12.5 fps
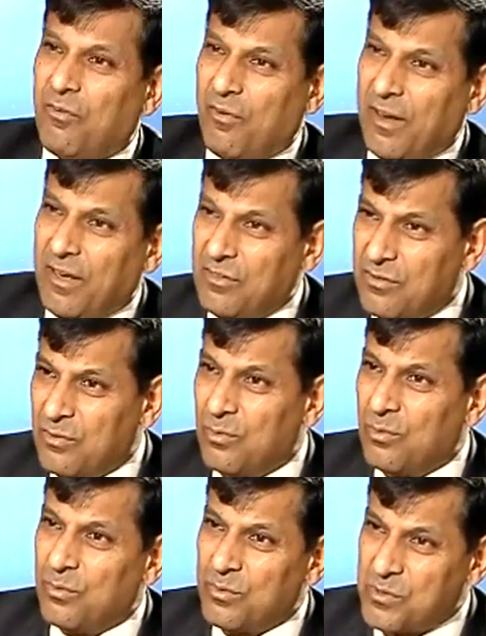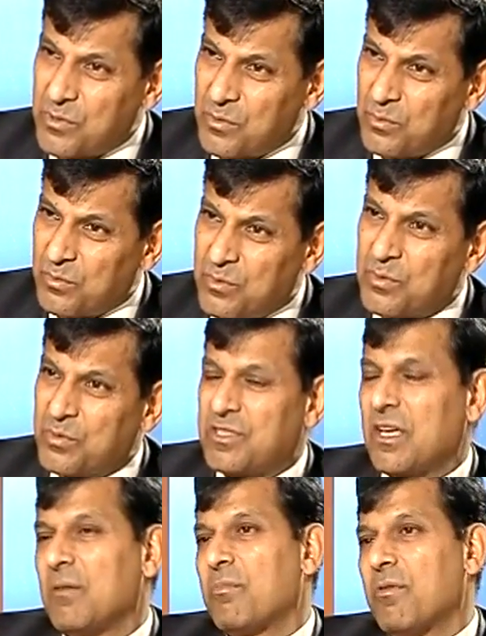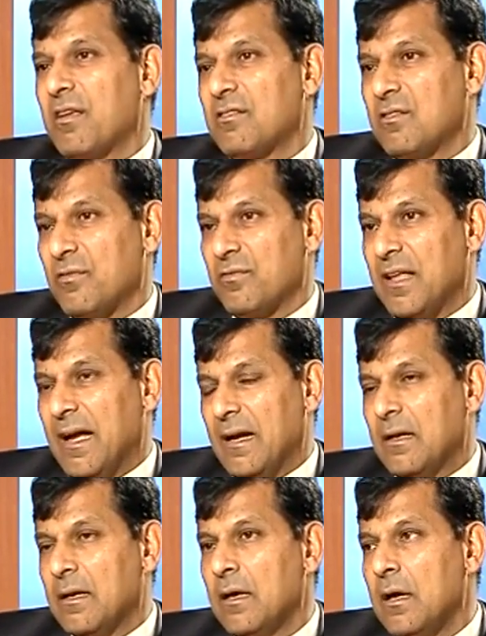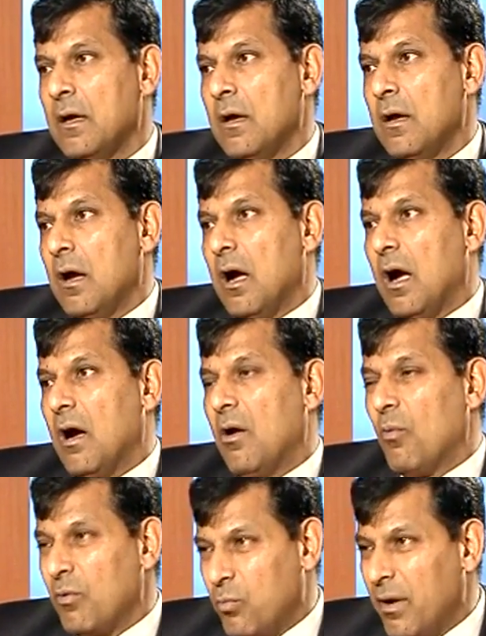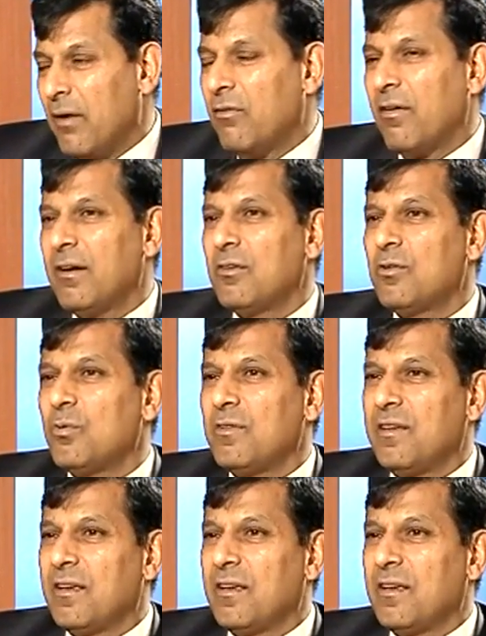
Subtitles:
rates to stay abreast of that. What we are trying to do is